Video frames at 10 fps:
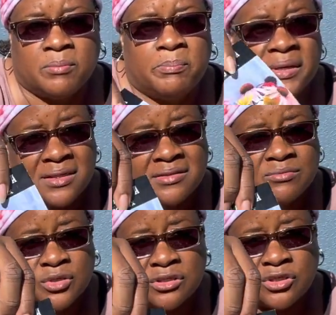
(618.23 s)
But
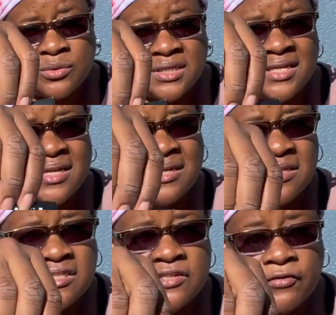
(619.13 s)
we're gonna do it again, and
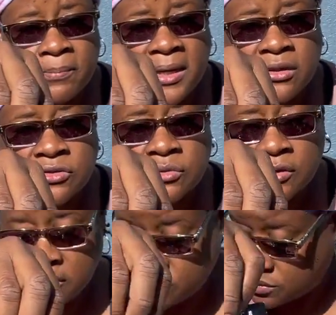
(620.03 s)
this is from Baker's Creek
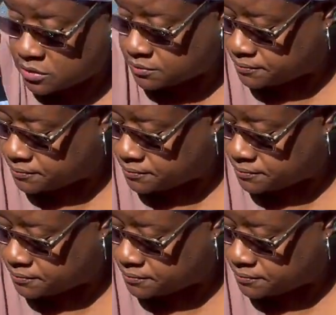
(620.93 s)
as well.